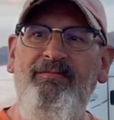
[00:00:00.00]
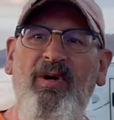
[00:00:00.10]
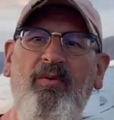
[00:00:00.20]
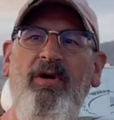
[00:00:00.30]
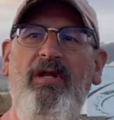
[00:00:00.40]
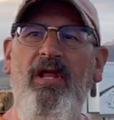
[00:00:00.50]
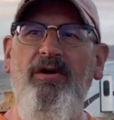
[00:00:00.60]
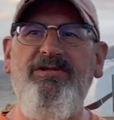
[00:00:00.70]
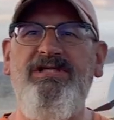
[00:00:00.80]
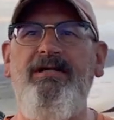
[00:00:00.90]
But we're
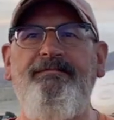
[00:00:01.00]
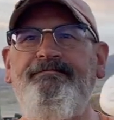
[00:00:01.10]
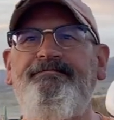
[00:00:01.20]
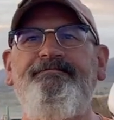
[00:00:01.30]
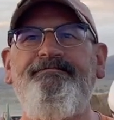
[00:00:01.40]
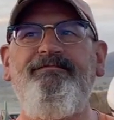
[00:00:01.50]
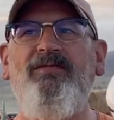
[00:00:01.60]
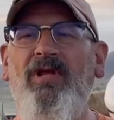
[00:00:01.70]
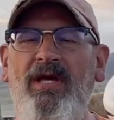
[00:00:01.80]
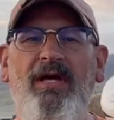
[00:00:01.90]
close.
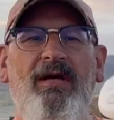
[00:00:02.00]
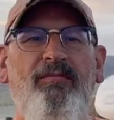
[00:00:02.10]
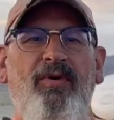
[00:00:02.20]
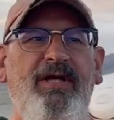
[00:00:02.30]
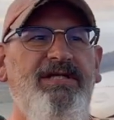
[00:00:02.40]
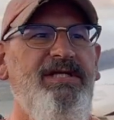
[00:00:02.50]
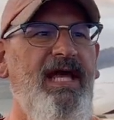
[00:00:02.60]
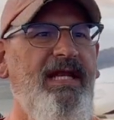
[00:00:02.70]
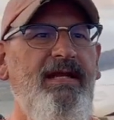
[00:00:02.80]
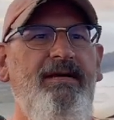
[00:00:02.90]
Pretty
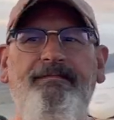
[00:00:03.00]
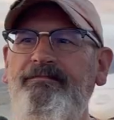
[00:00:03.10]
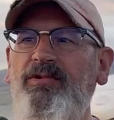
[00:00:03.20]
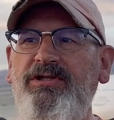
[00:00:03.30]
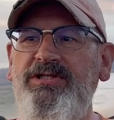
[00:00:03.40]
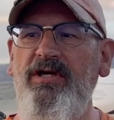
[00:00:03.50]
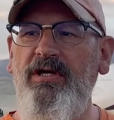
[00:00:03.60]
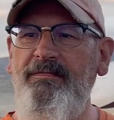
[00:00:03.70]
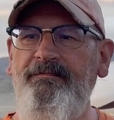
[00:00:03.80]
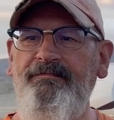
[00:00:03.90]
excited. Looks
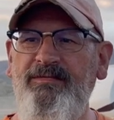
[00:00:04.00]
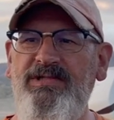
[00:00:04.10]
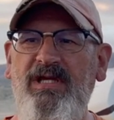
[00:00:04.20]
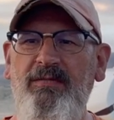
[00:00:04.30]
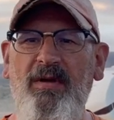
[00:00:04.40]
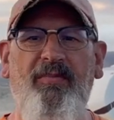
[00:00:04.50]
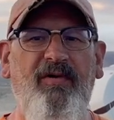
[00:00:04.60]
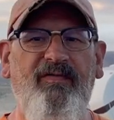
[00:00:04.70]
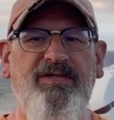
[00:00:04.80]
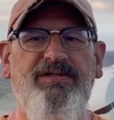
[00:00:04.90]
good. It's going to be a
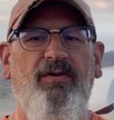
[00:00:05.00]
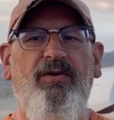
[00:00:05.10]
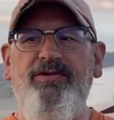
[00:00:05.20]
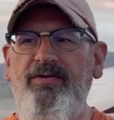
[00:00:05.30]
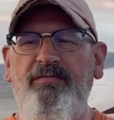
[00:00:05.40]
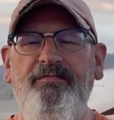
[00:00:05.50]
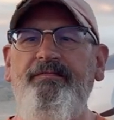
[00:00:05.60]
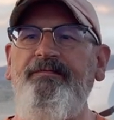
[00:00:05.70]
perfect storage room